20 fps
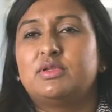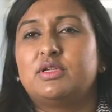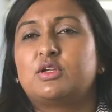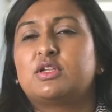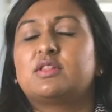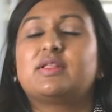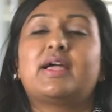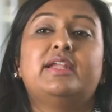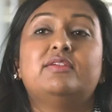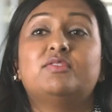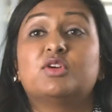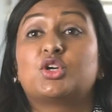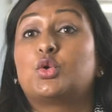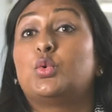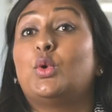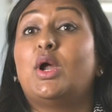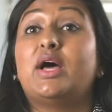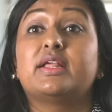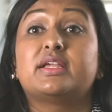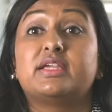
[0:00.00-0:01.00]
kind of a
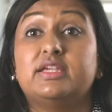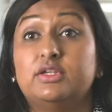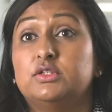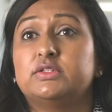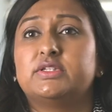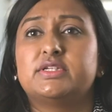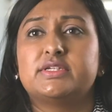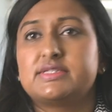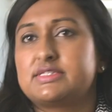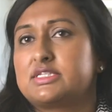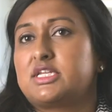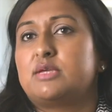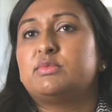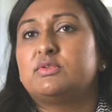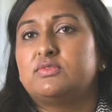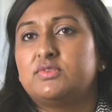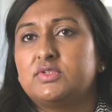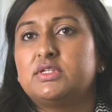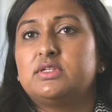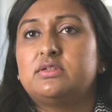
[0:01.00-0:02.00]
chronic illness type
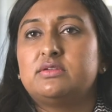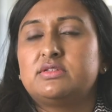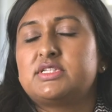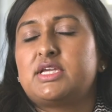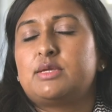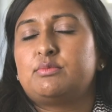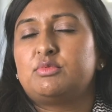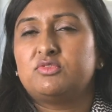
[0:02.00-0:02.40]
of a type